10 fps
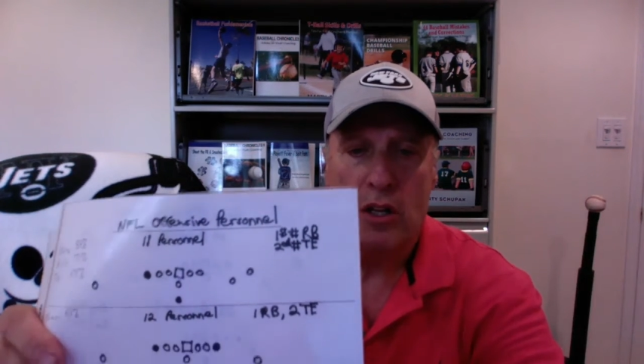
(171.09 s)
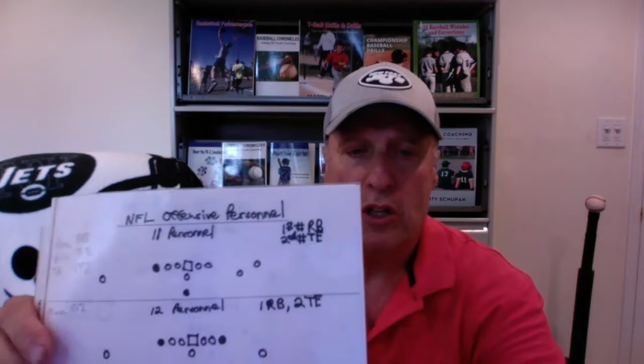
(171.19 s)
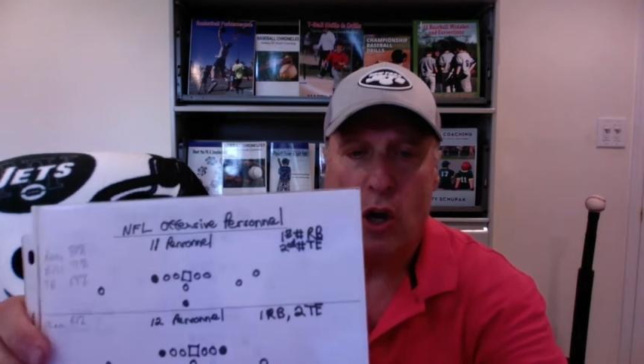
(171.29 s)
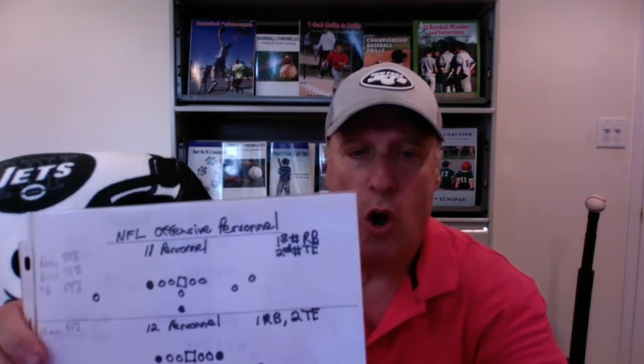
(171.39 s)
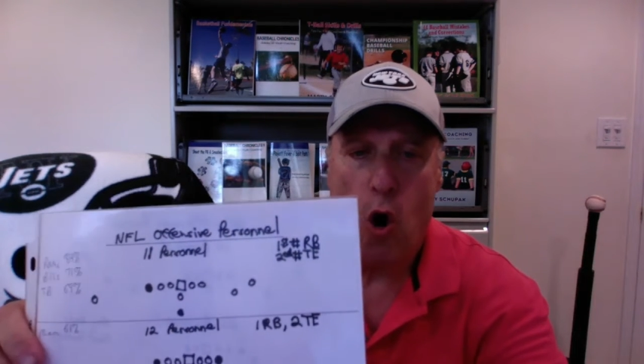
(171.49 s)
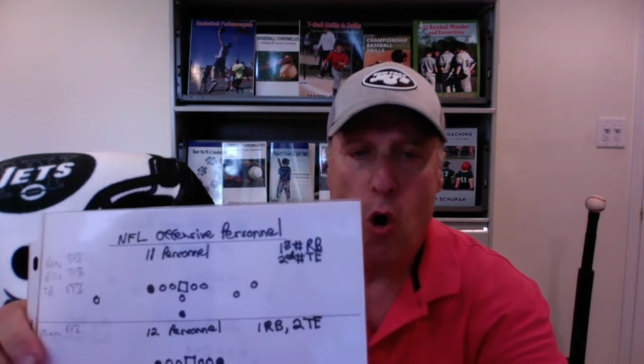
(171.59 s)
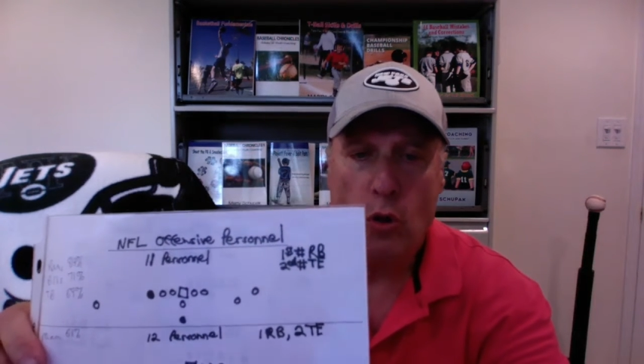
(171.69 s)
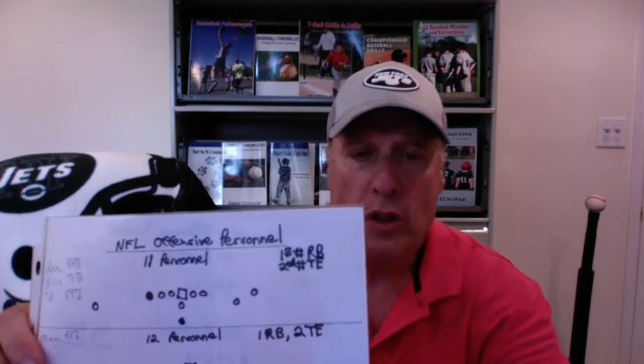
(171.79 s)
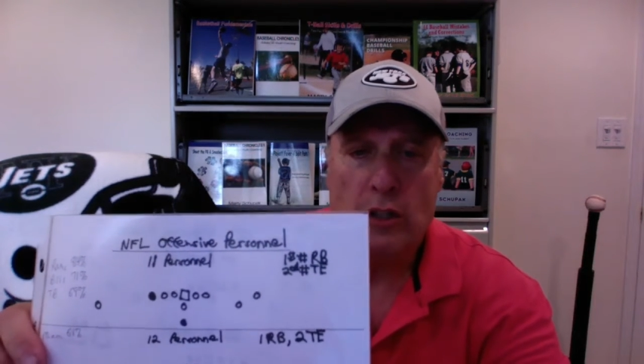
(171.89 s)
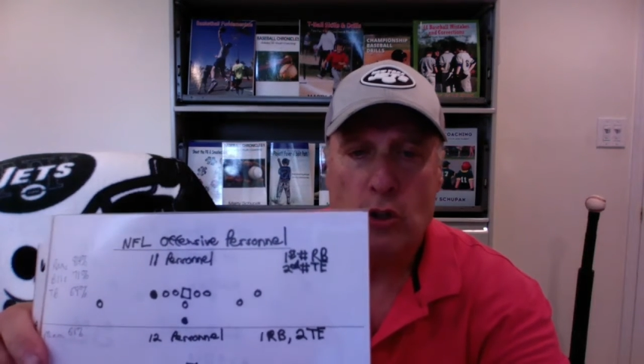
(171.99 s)
the
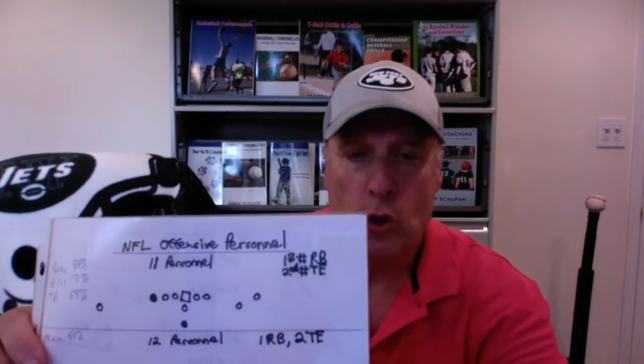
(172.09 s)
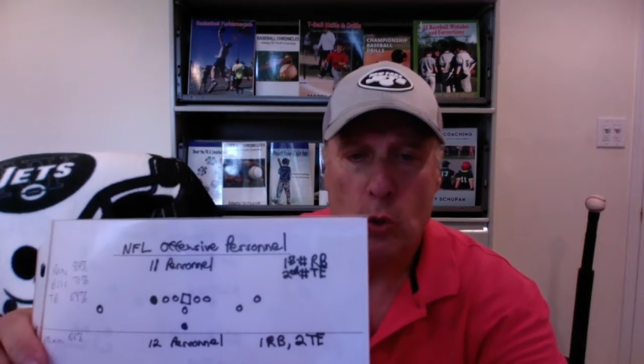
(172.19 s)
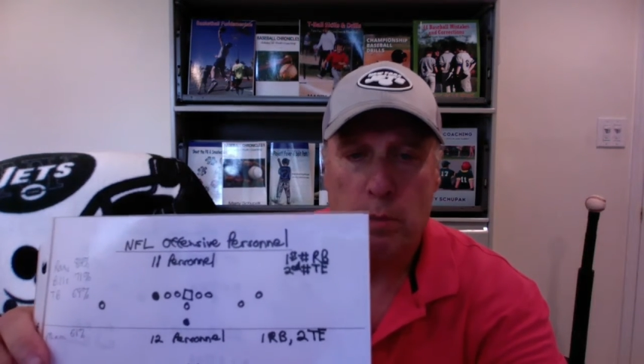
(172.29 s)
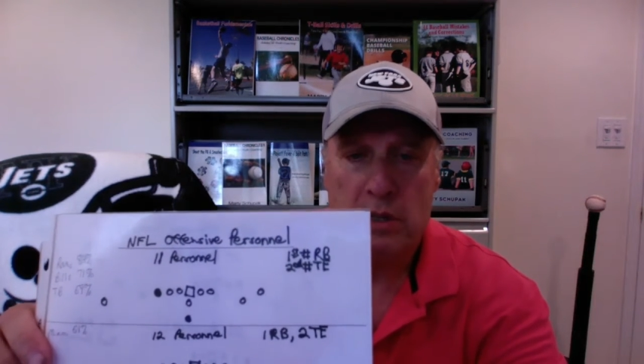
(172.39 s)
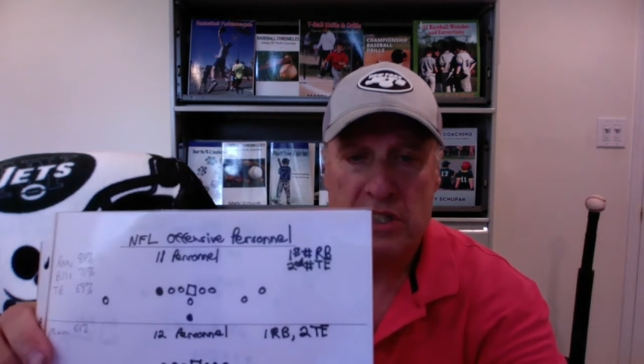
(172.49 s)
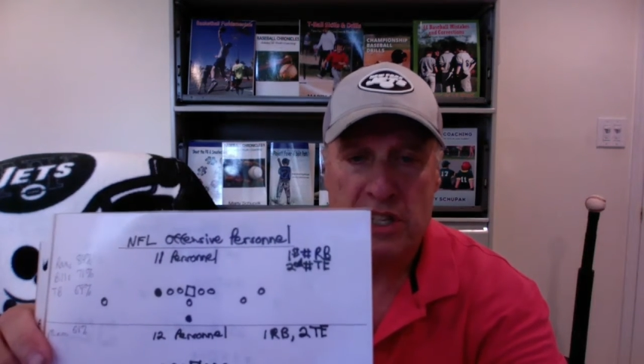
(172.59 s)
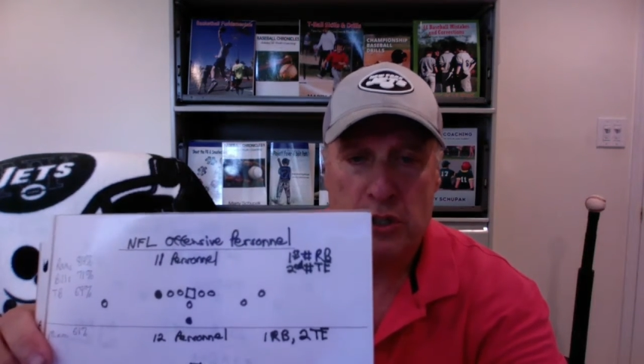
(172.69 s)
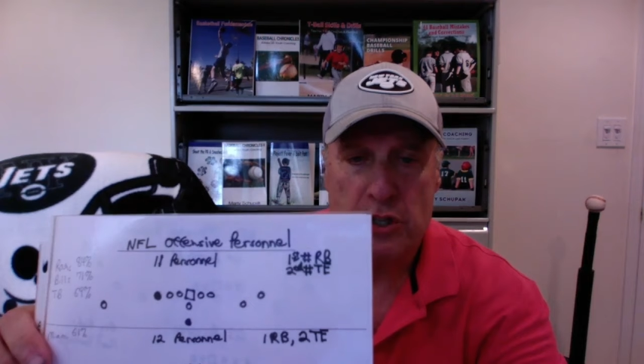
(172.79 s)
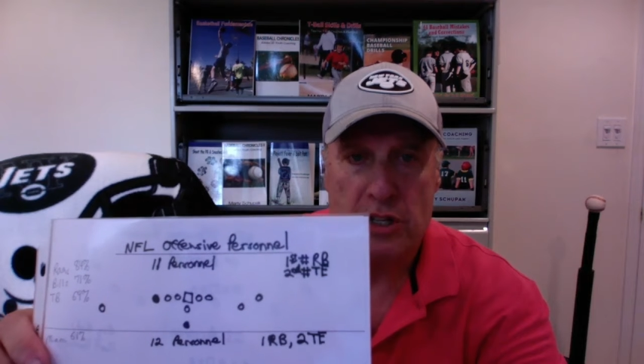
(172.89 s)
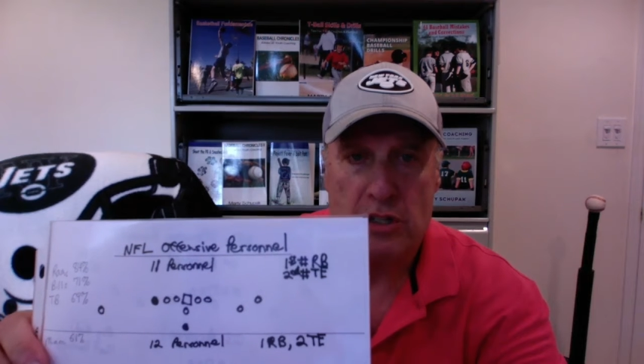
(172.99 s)
only two
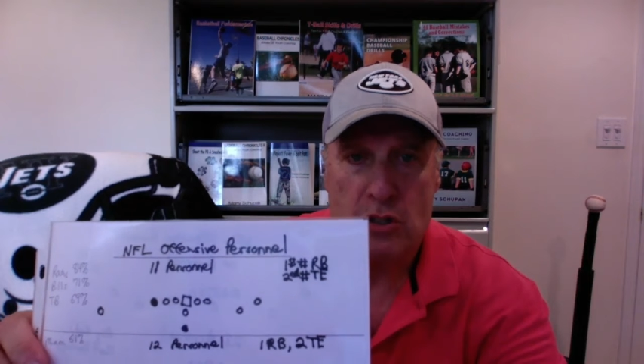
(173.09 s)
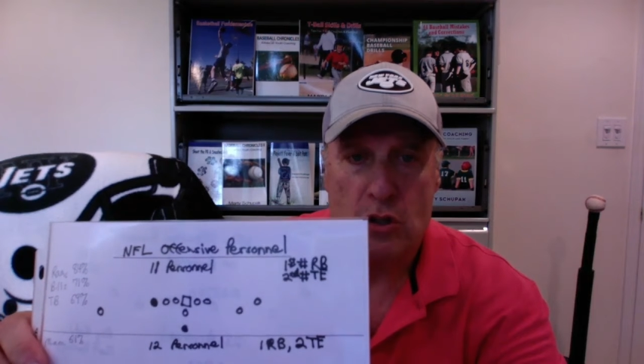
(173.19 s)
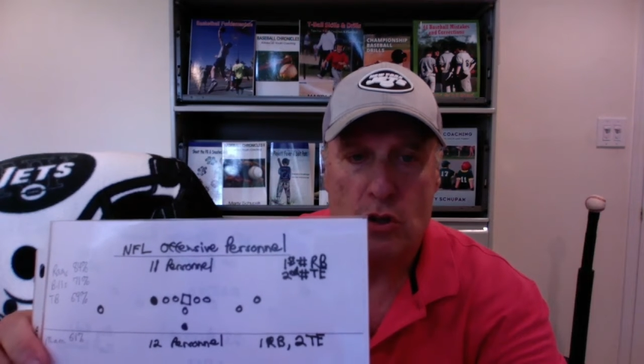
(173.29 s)
positions